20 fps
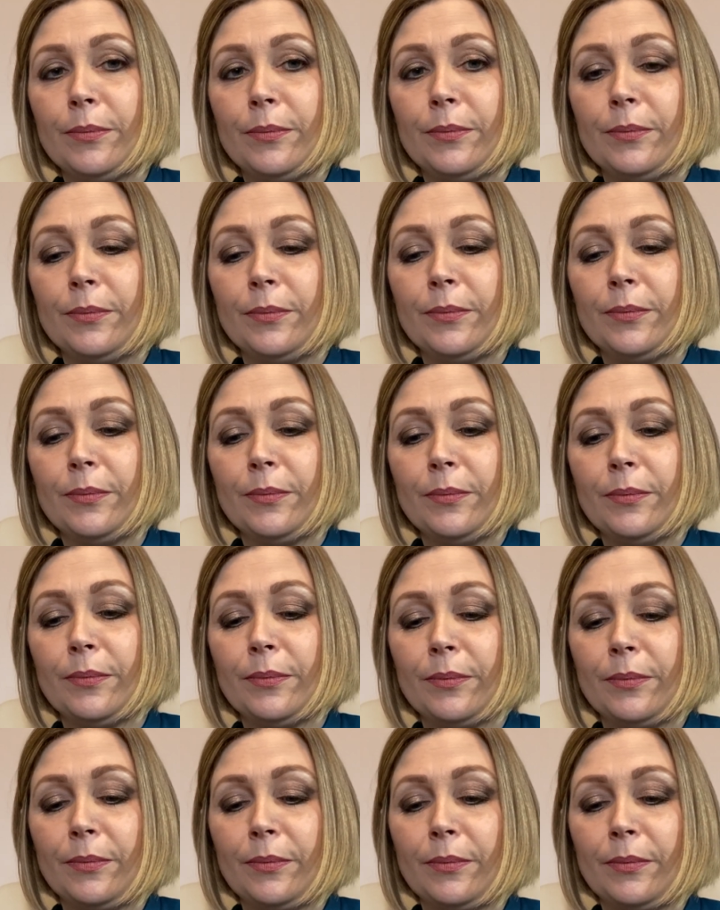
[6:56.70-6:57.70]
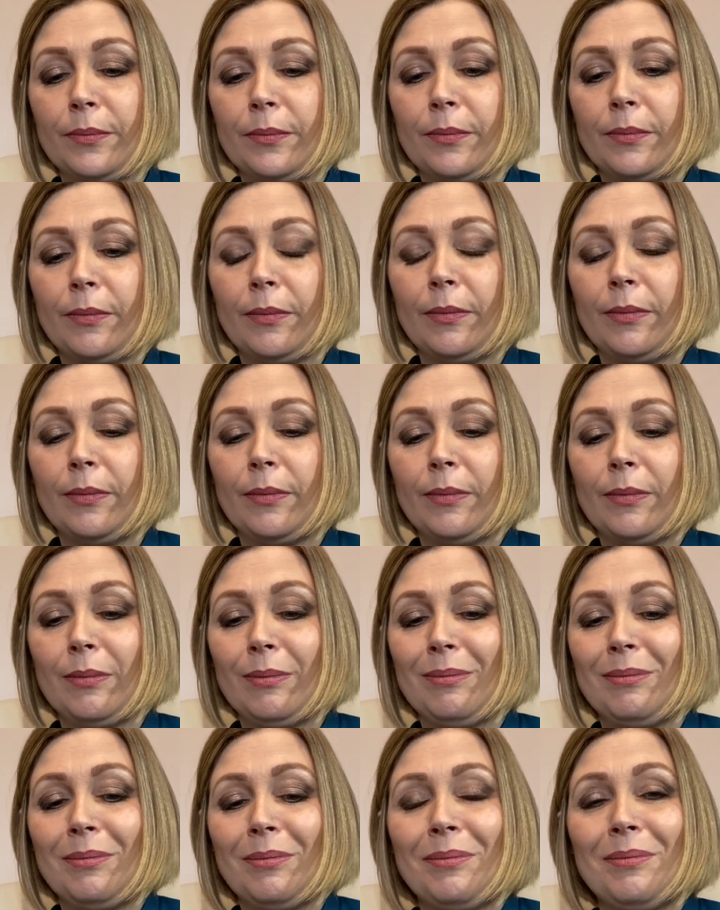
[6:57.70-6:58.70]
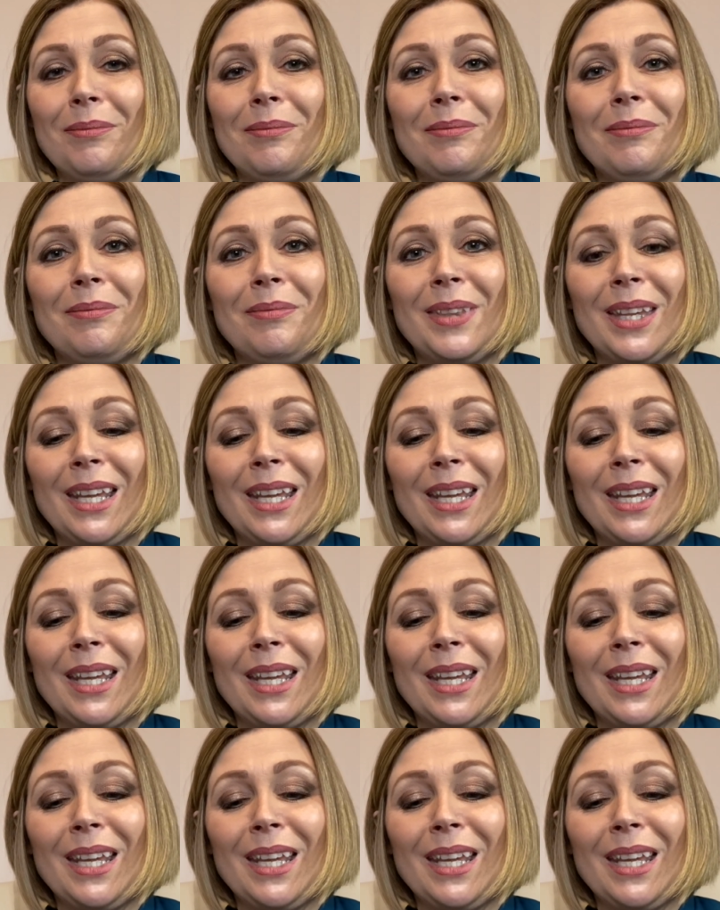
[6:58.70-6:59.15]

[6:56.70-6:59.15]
Nothing is said.